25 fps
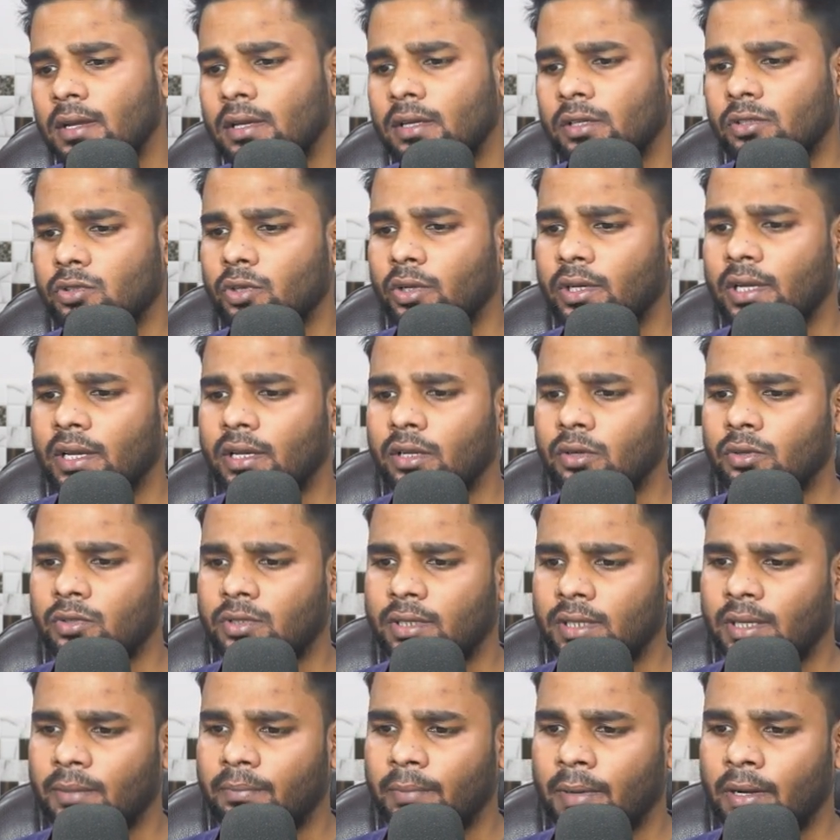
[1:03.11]
So here you
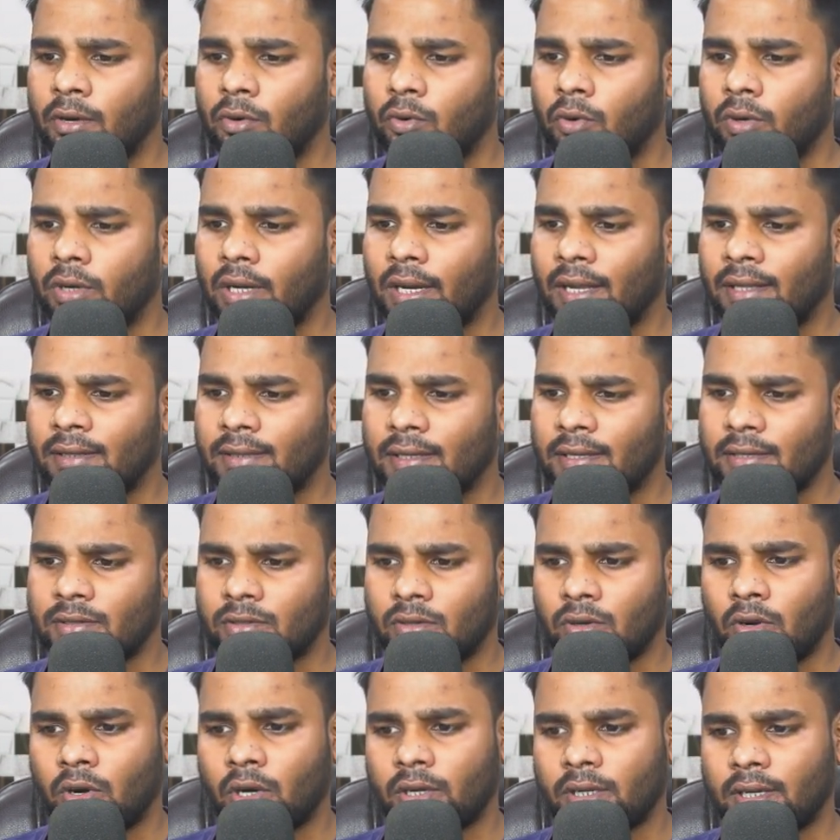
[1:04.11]
see pin code length is
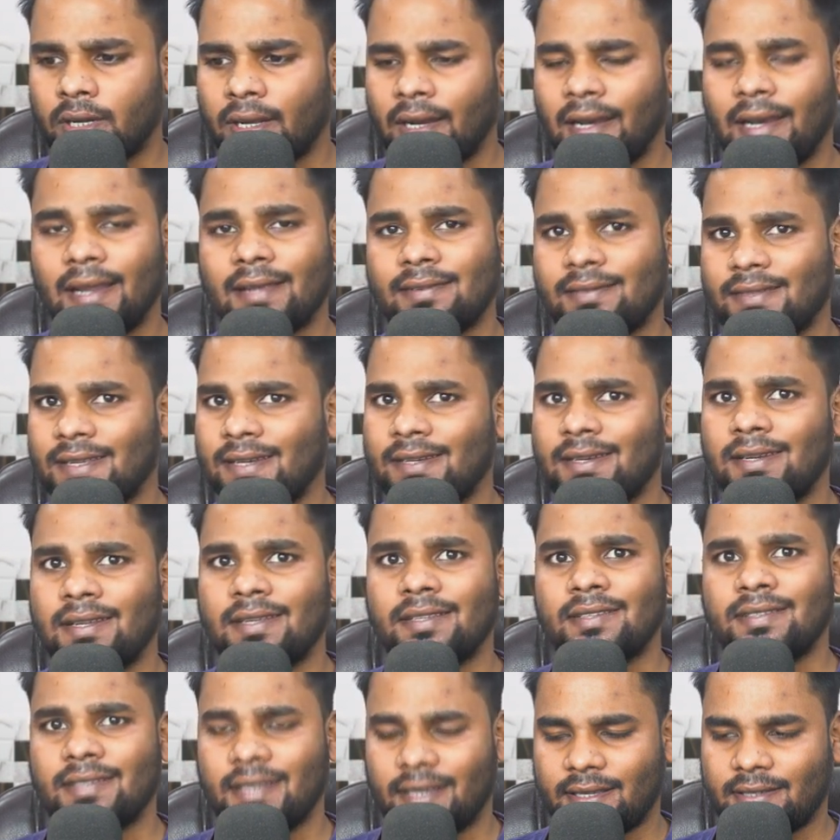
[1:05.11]
not less than
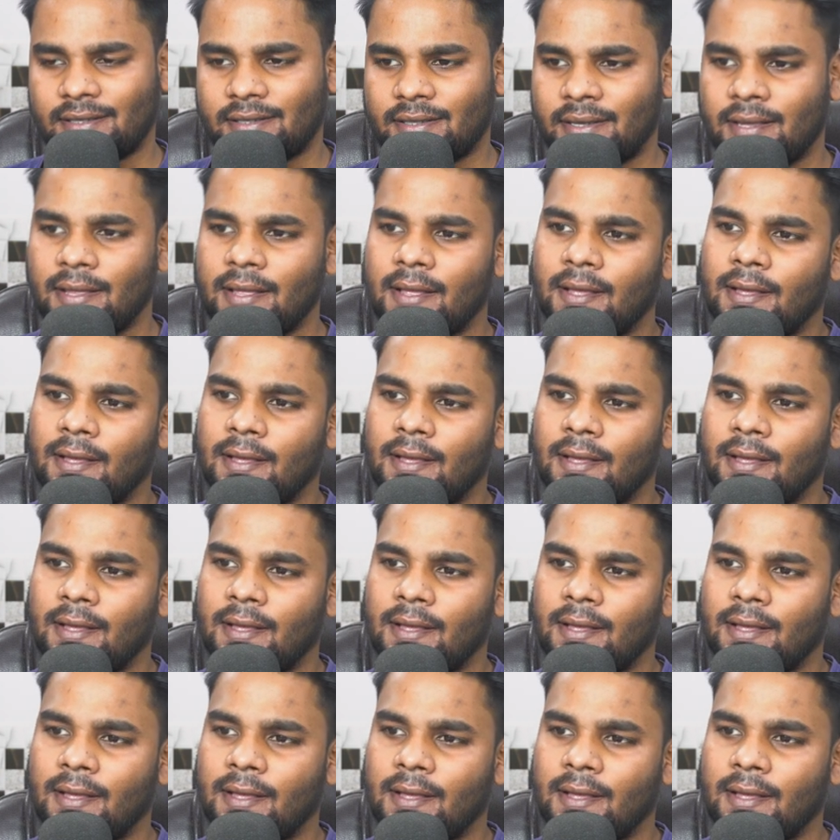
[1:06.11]
6.